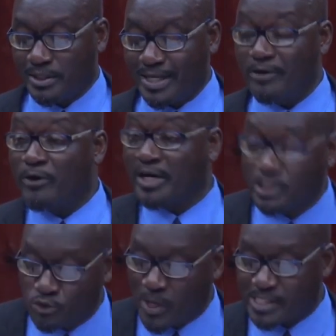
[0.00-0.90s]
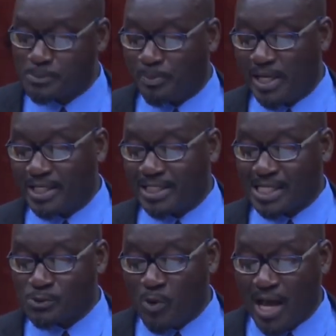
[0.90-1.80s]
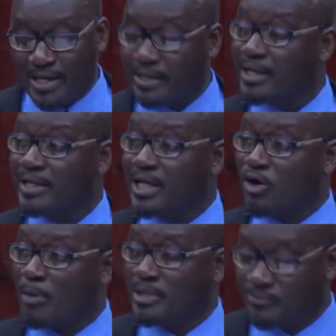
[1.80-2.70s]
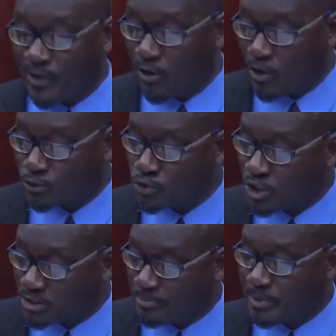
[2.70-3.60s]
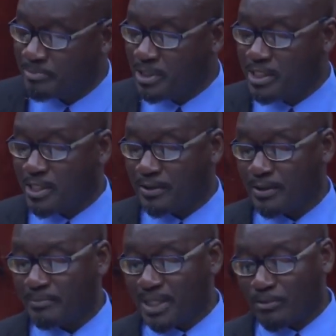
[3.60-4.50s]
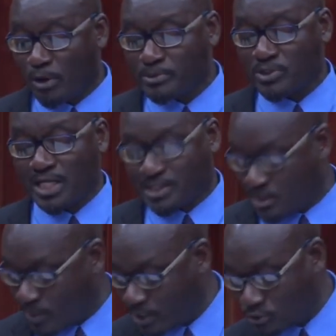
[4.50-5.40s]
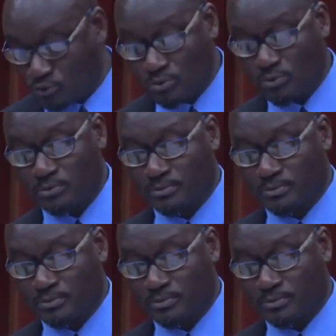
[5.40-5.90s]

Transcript: they're running to explain, and that's why they're coming in for law to shut up the media. But I'm coming to that in a while too.